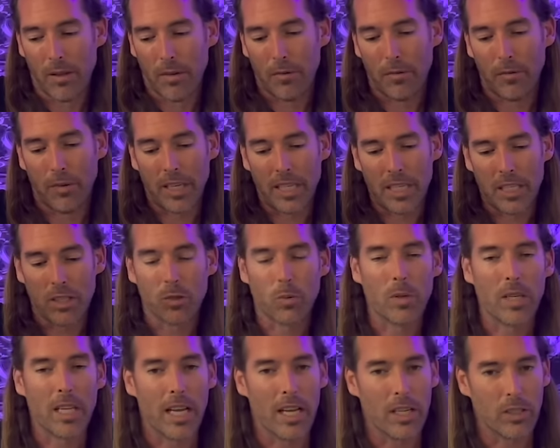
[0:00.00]
find its
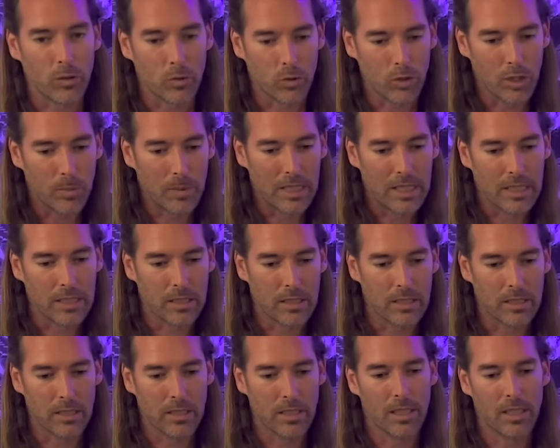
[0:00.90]
way elsewhere, because
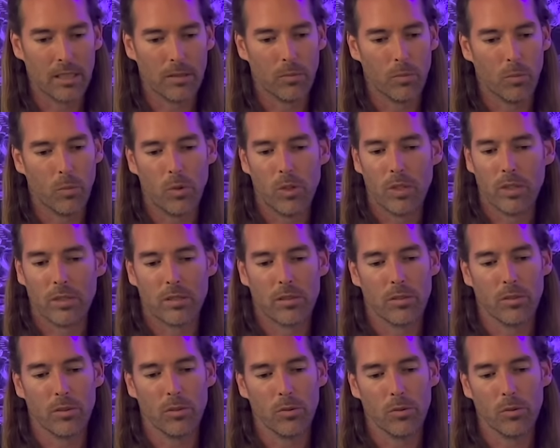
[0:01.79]
it did not want
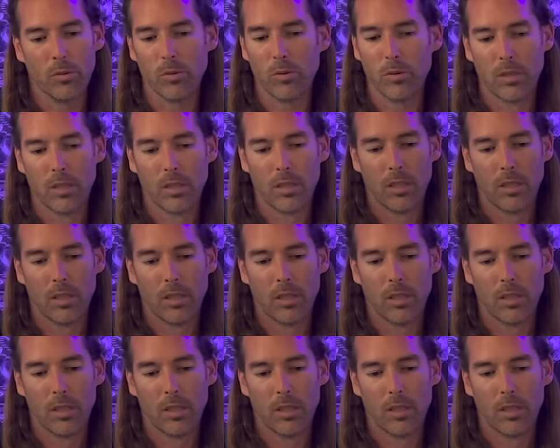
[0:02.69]
to.